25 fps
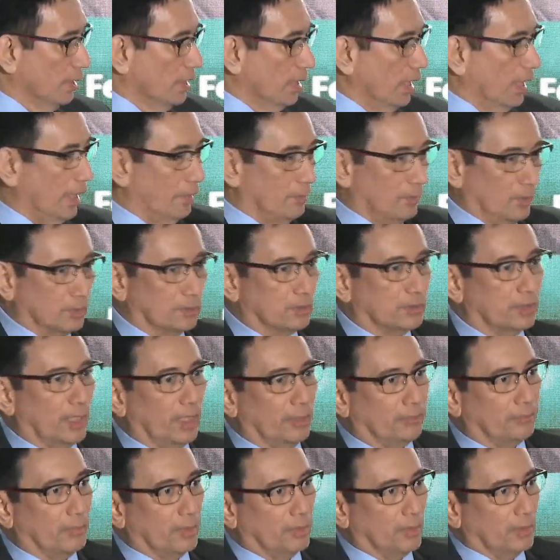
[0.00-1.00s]
I'm on
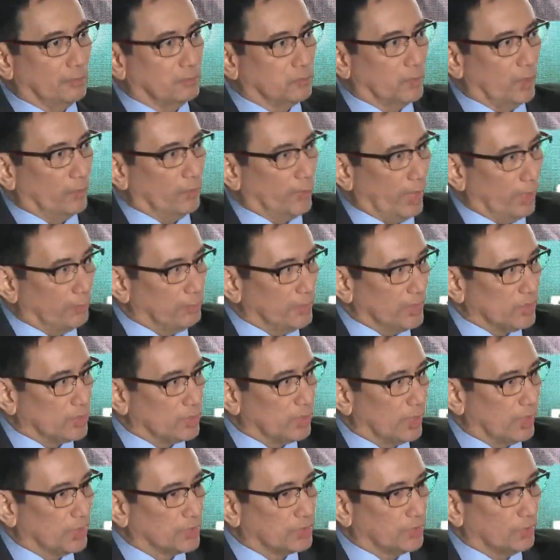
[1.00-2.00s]
top, I'm in
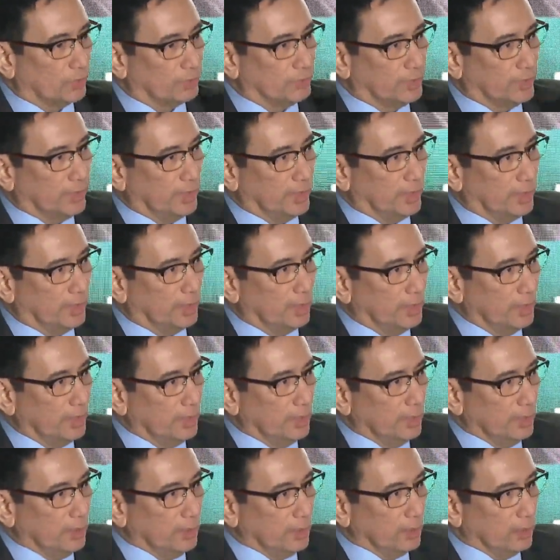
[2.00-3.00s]
charge of the,
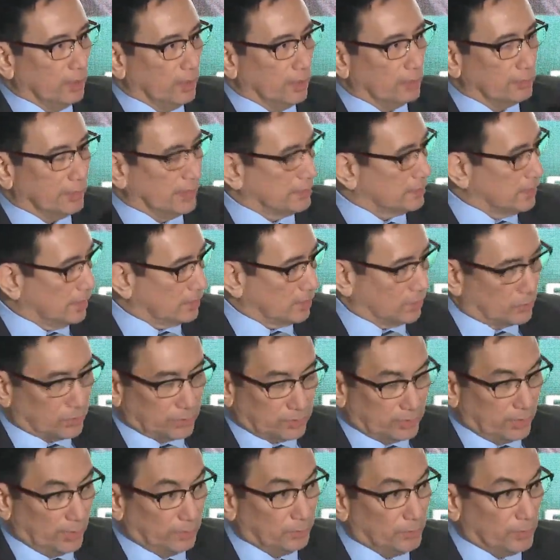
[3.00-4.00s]
not just
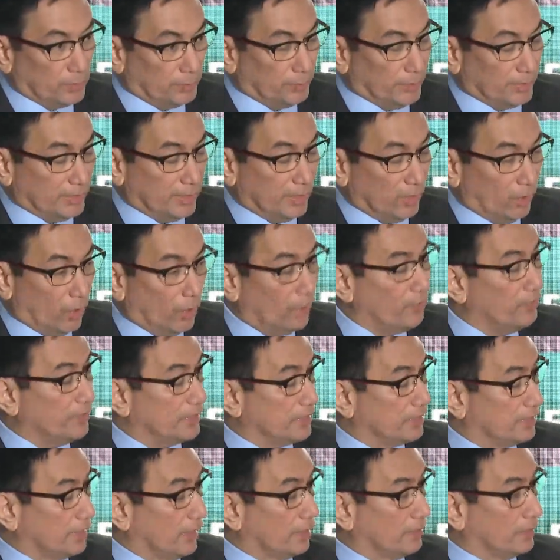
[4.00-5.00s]
sustainability office
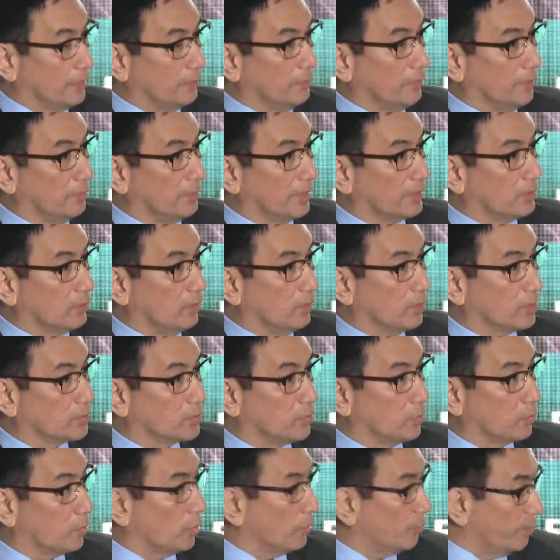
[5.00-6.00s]
is under me, but
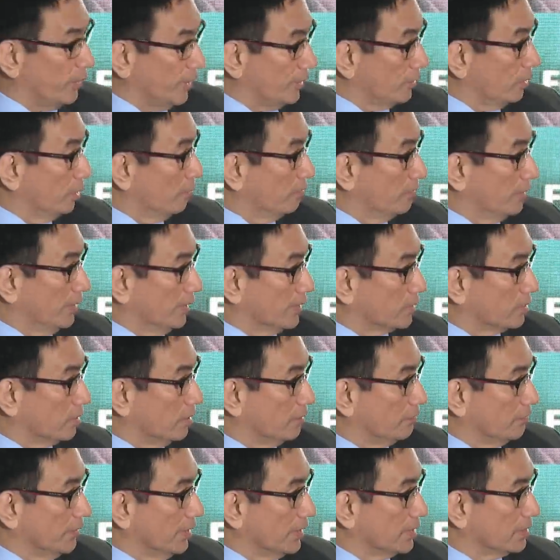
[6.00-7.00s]
also corporate governance
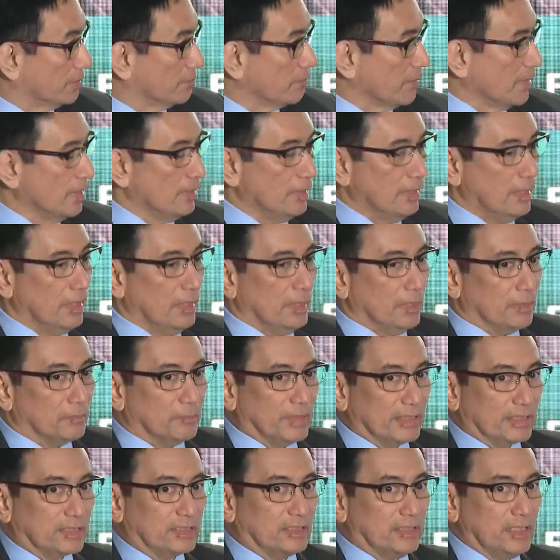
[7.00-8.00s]
office.
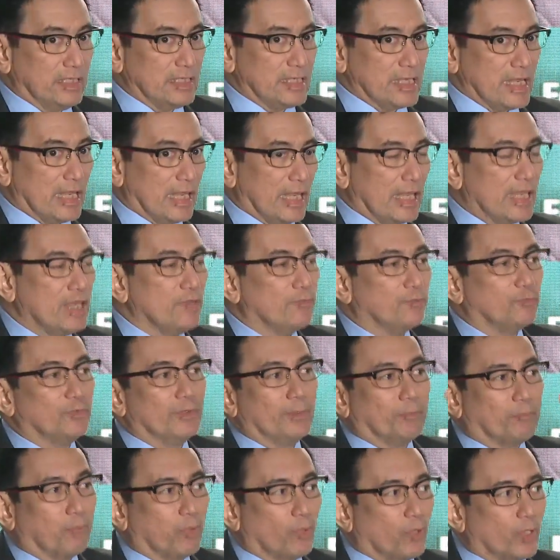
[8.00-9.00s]
But see, if
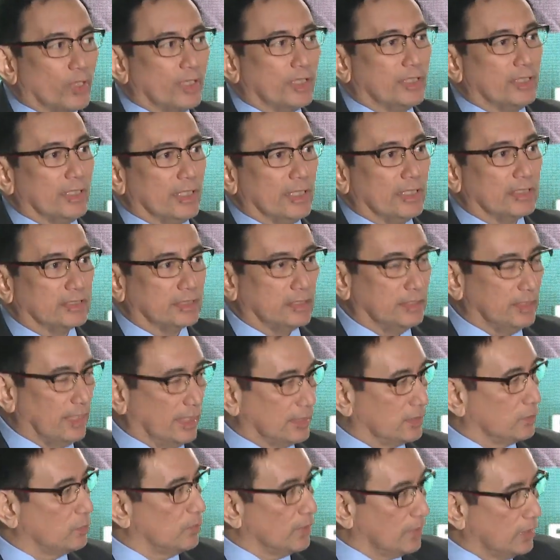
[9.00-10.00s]
the board is
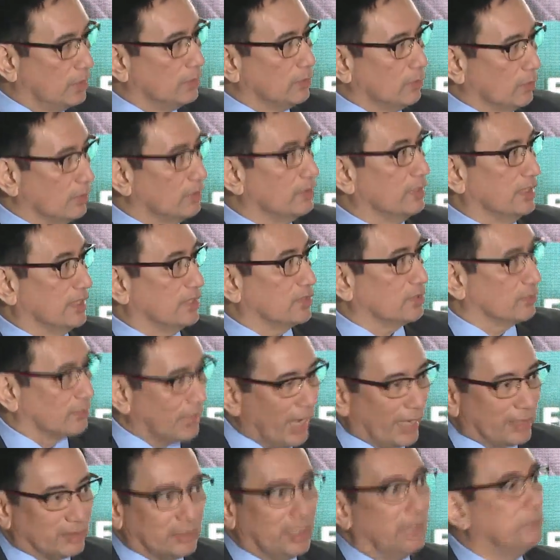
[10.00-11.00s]
not with you on this
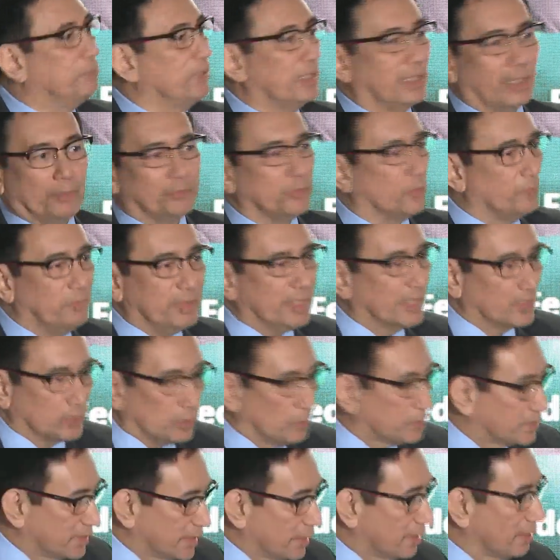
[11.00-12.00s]
ride, they become your biggest
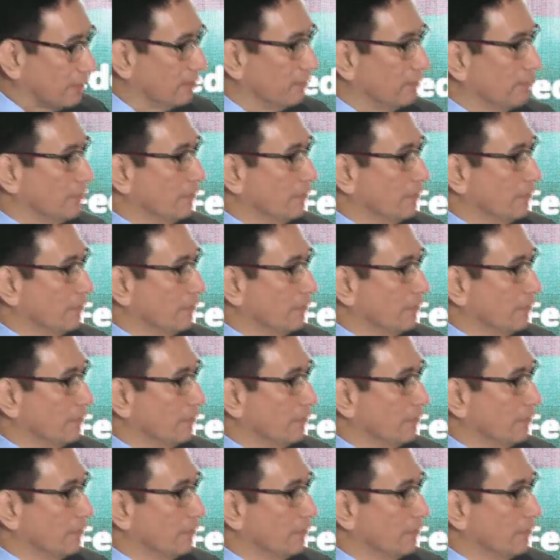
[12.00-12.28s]
obstacle